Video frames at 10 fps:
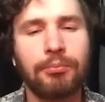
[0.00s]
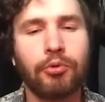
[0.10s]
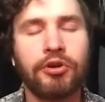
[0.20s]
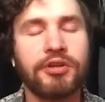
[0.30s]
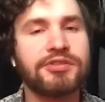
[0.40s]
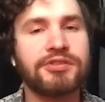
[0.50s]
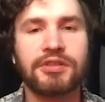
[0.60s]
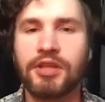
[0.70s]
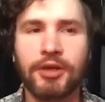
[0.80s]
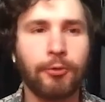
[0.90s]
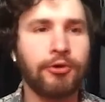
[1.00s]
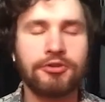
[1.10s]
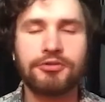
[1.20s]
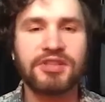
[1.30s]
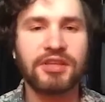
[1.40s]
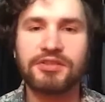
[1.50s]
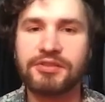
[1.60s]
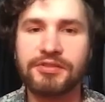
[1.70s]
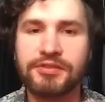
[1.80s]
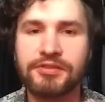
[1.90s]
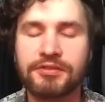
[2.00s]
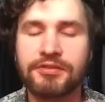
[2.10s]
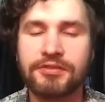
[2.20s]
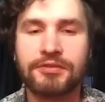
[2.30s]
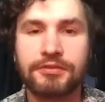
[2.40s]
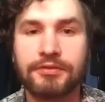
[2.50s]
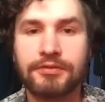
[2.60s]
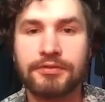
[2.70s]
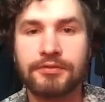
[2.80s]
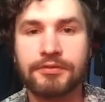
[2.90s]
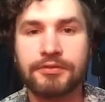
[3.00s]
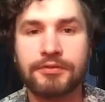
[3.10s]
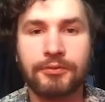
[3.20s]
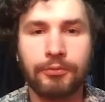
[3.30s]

how would you describe how battle app works in like one or two sentences?